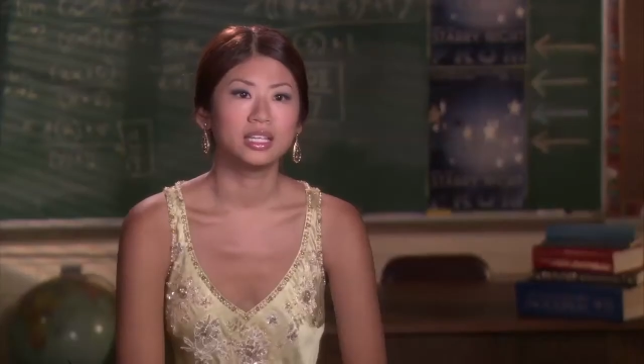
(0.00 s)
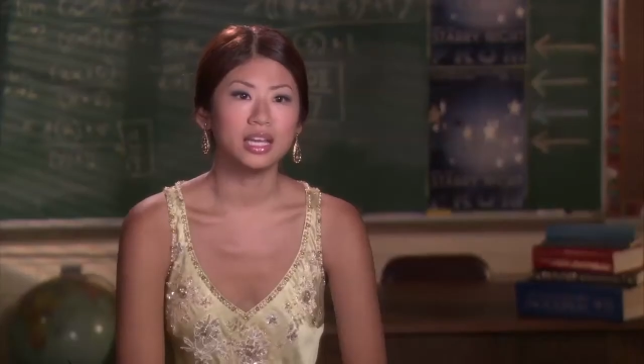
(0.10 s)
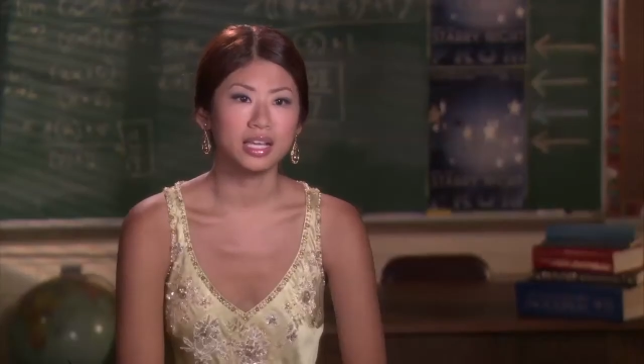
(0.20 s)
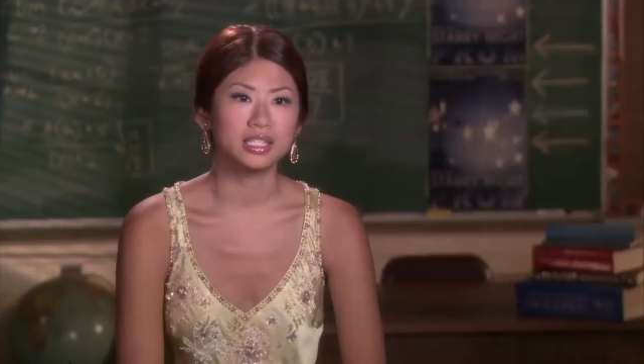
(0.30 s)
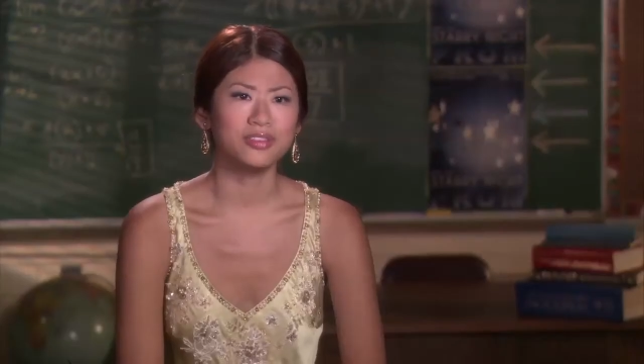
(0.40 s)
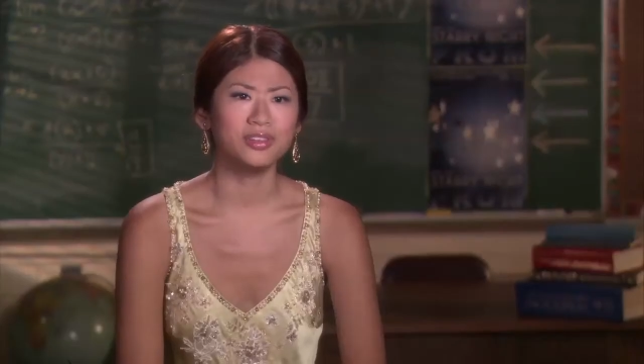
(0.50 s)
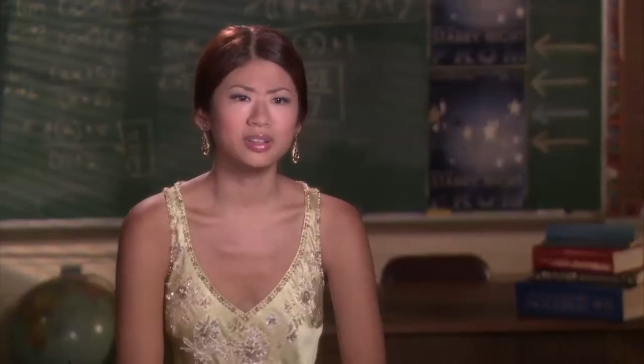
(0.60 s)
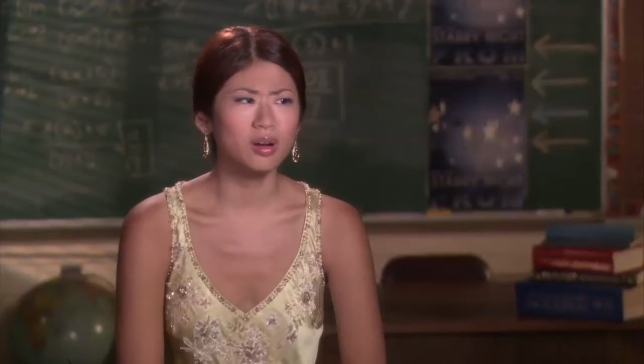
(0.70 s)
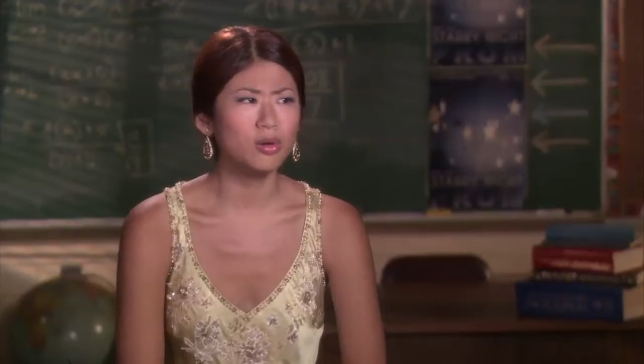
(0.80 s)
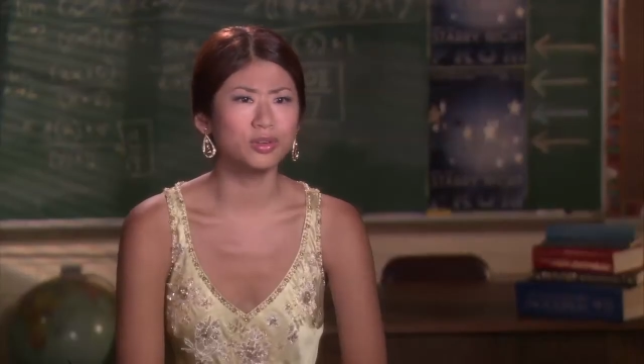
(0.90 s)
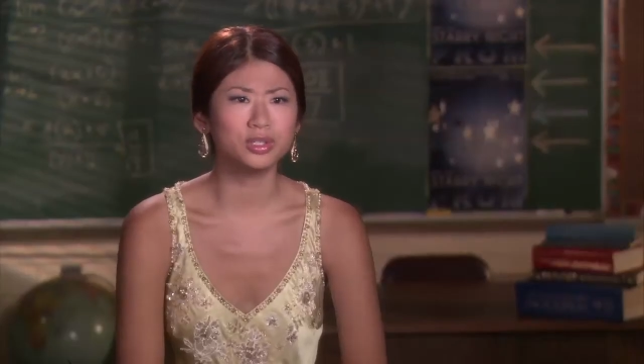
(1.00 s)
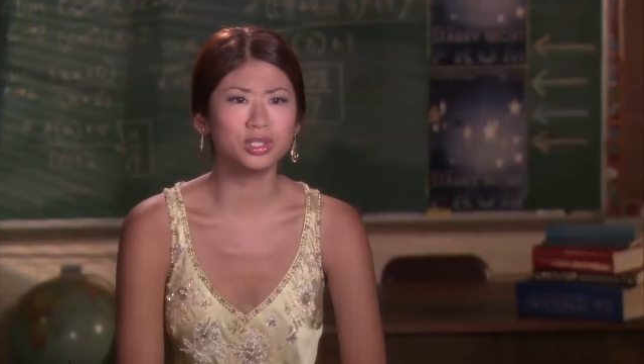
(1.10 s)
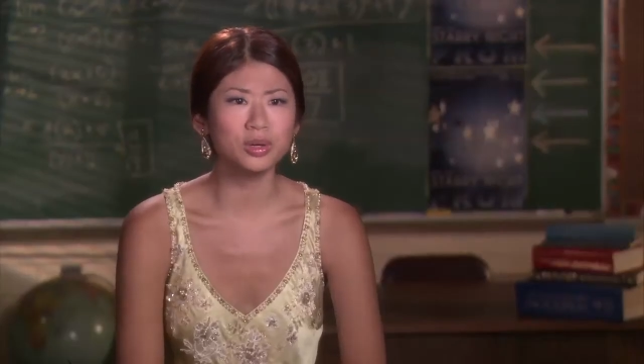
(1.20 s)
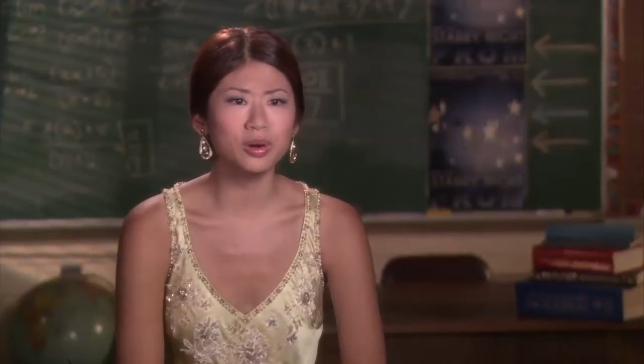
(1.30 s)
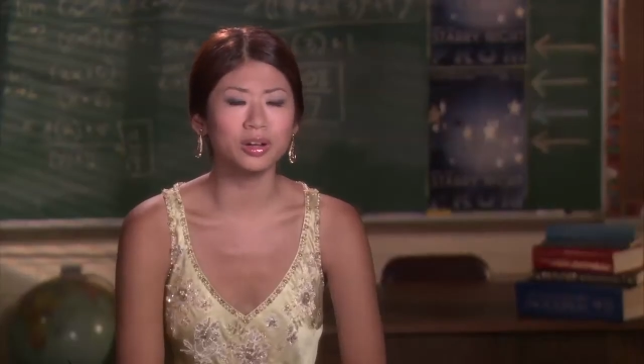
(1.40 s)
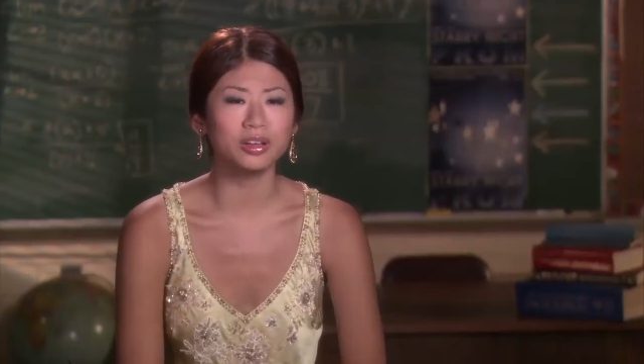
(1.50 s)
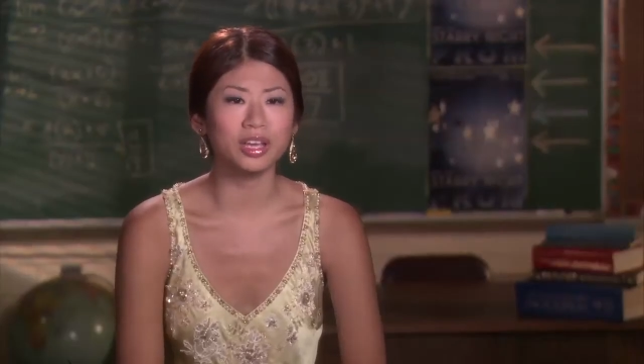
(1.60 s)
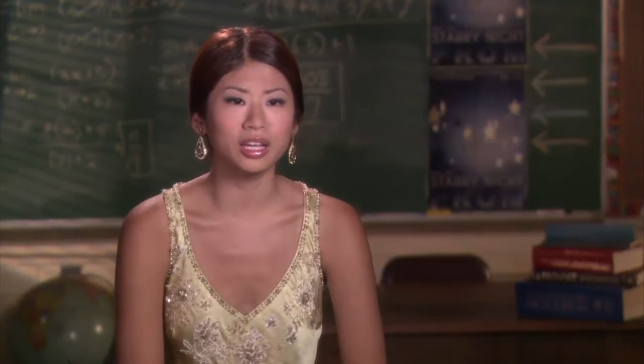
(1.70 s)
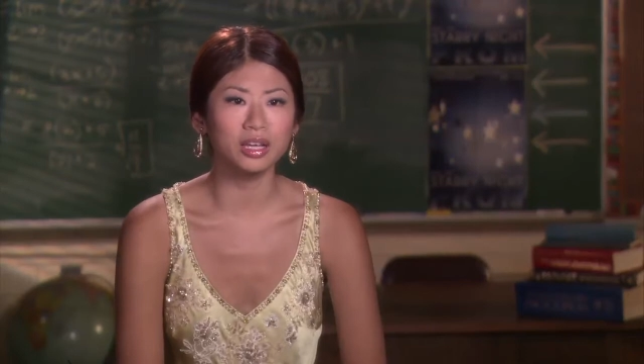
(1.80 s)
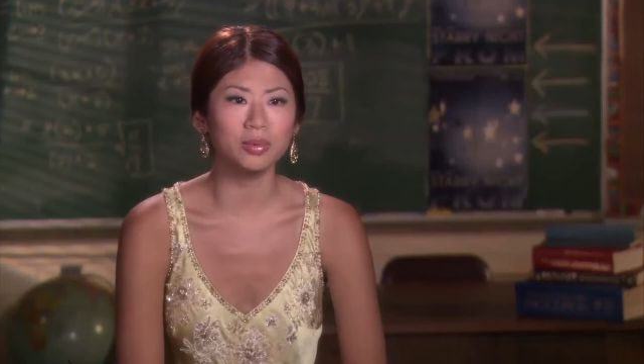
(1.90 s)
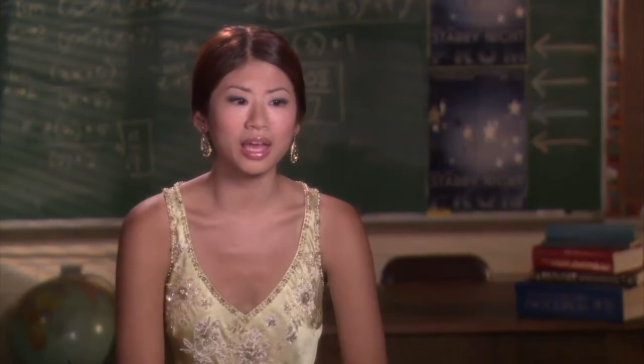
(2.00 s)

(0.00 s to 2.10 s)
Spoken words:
Yes, definitely. Oh, for sure. Are you kidding?